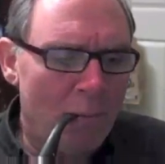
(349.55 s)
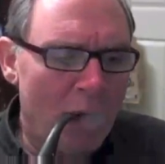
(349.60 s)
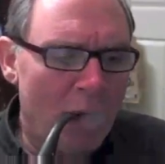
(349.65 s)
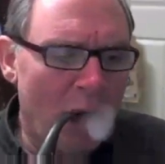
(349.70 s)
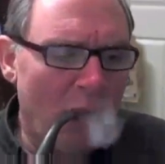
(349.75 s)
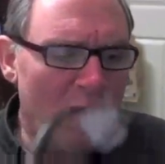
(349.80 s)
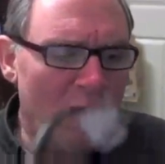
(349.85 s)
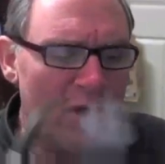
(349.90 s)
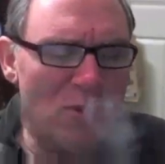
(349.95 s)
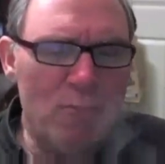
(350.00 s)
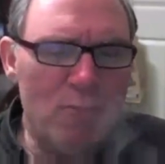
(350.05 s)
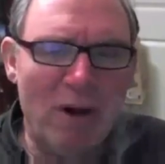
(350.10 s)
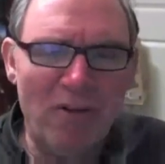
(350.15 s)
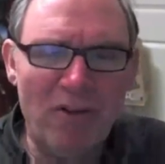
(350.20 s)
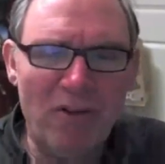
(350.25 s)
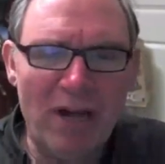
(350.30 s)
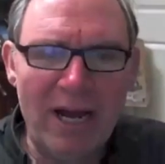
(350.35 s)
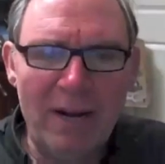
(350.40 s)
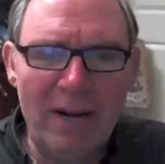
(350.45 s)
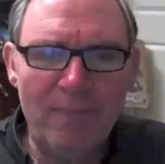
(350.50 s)
This
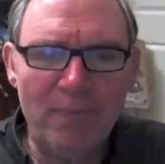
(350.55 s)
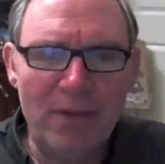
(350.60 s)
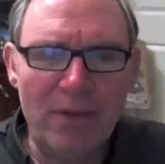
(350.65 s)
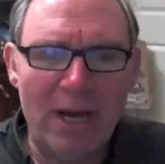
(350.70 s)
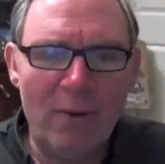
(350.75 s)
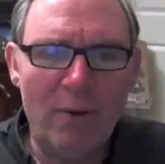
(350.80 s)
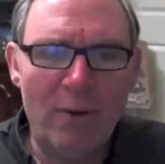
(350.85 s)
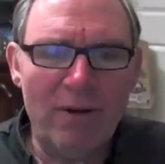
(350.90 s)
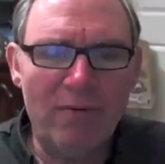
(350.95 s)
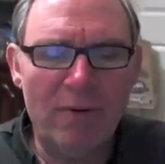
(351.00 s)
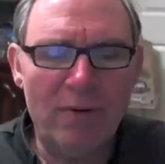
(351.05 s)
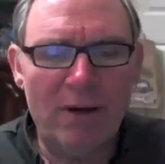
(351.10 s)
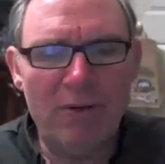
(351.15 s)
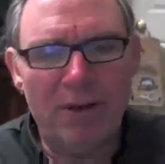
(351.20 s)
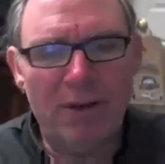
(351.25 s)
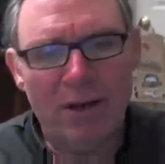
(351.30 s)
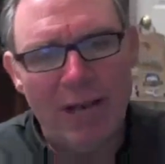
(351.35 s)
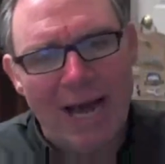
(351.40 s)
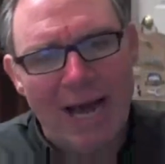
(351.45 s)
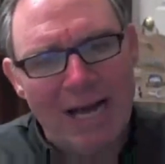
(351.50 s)
month
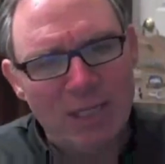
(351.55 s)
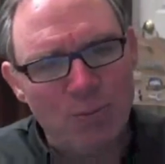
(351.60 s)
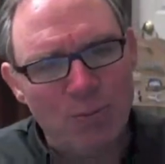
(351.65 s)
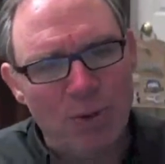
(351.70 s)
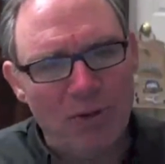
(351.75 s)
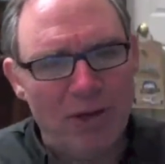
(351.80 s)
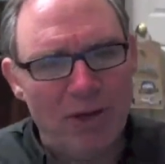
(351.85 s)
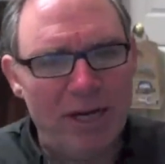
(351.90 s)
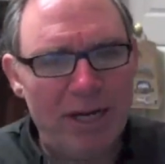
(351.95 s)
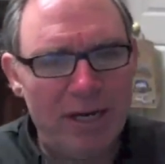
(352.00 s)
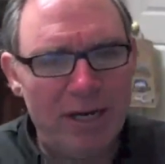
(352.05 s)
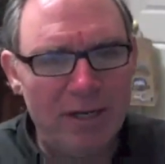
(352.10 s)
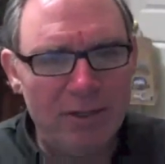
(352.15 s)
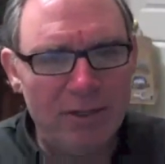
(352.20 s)
last month I did a